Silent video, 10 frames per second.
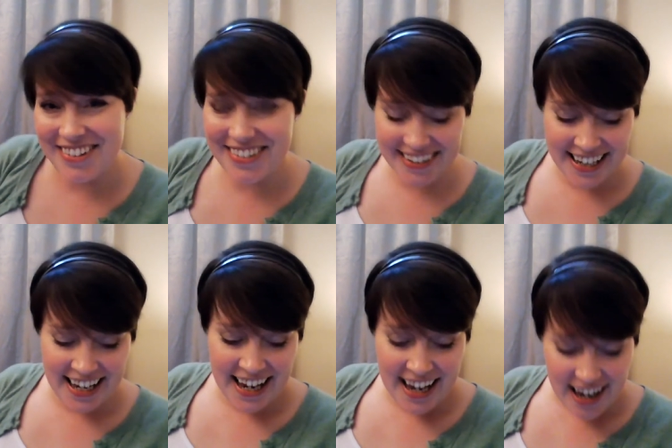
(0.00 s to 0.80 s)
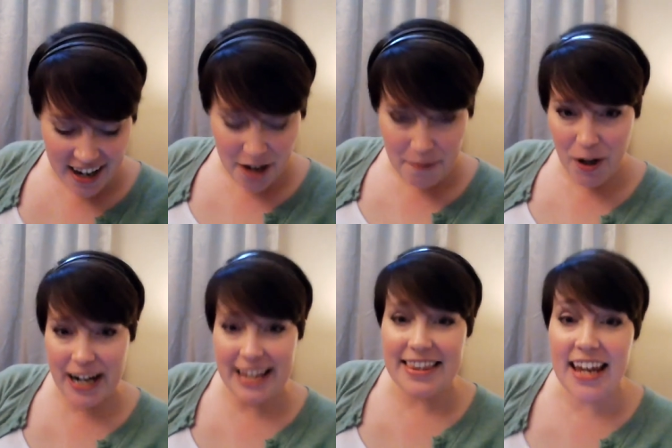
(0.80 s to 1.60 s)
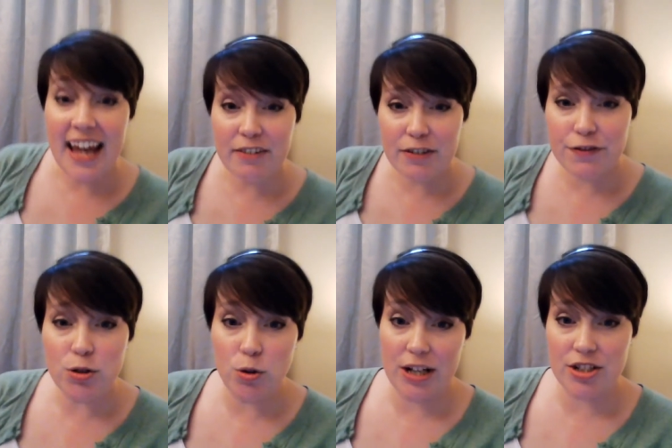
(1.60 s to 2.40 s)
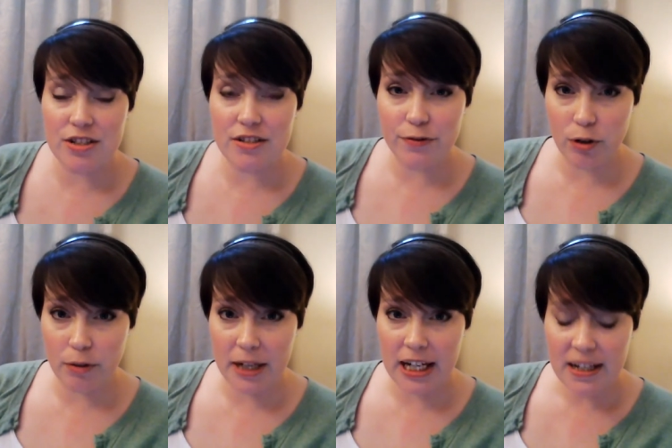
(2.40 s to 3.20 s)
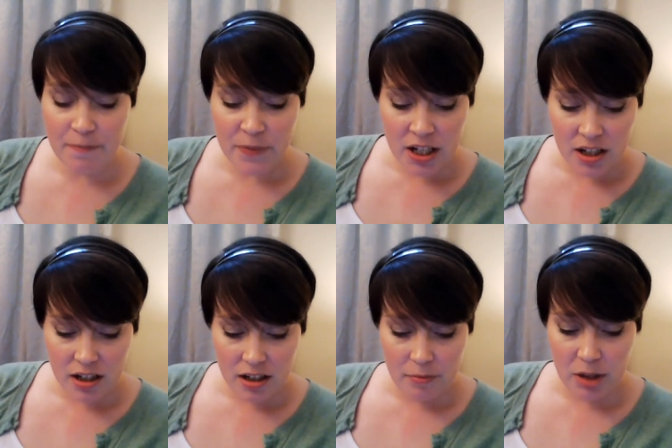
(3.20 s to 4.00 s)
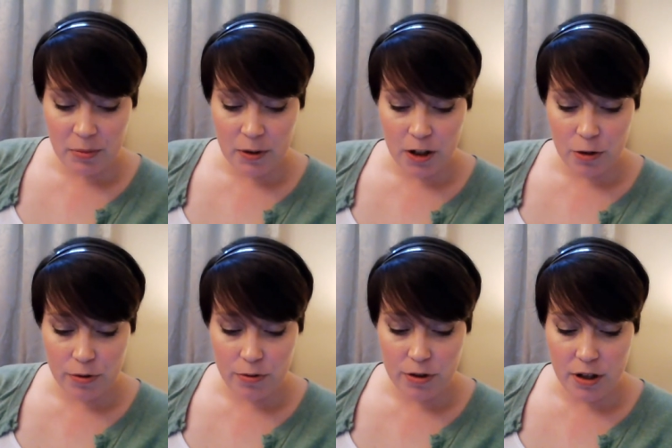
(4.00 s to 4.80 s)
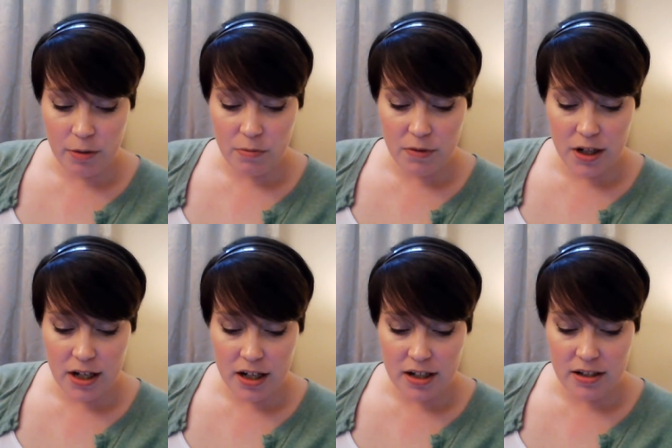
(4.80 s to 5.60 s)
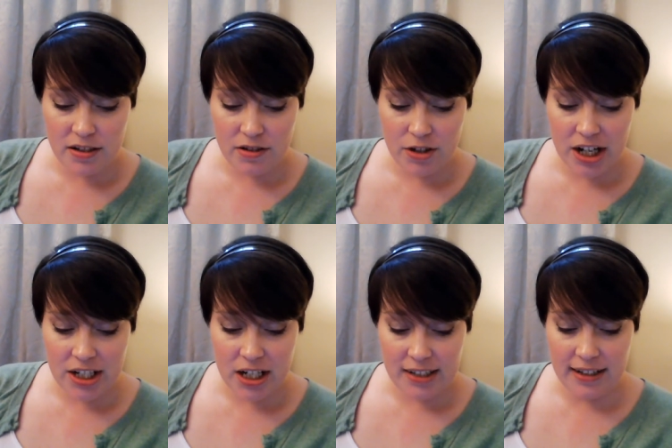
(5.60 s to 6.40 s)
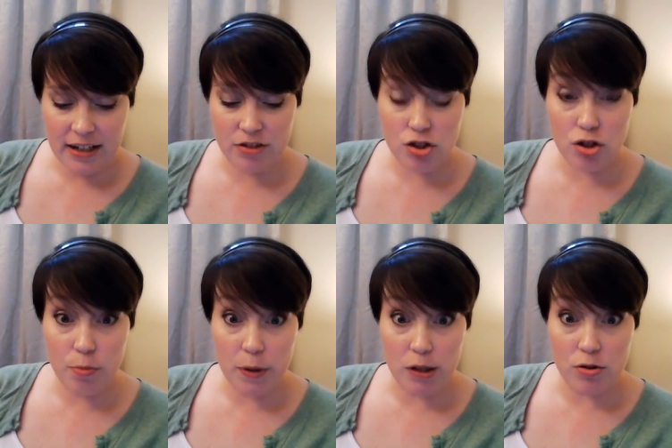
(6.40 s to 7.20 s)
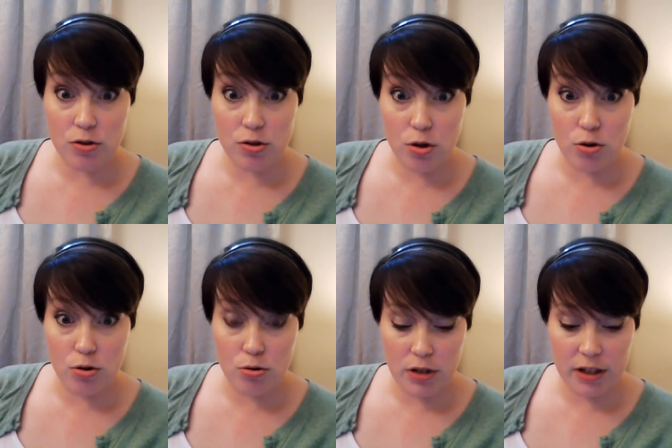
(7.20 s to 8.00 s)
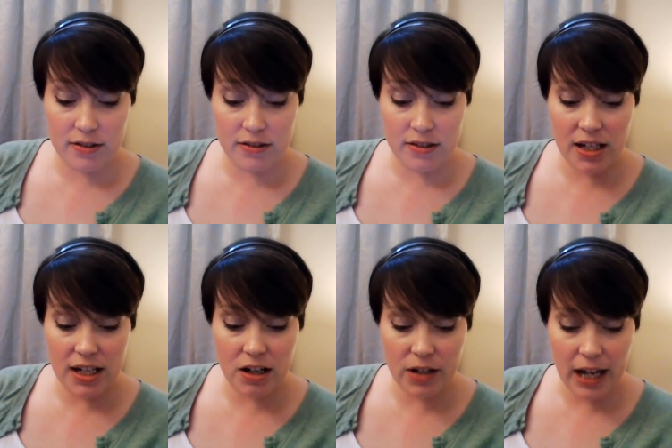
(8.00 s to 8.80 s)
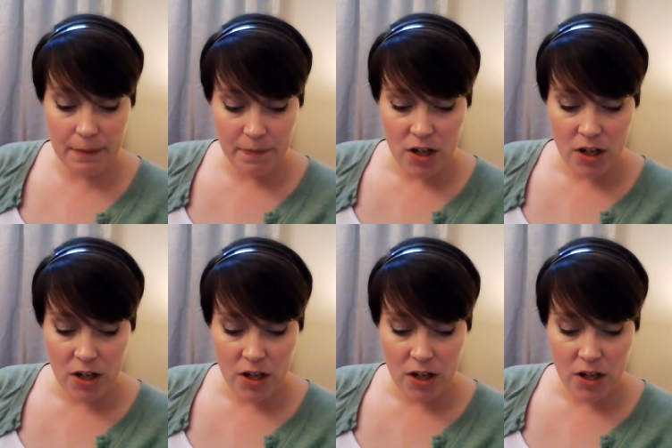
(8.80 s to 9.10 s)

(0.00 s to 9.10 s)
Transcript: All right, they have a few questions for me. I'm going to go through them and try to not sound stupid. So let's see. Okay.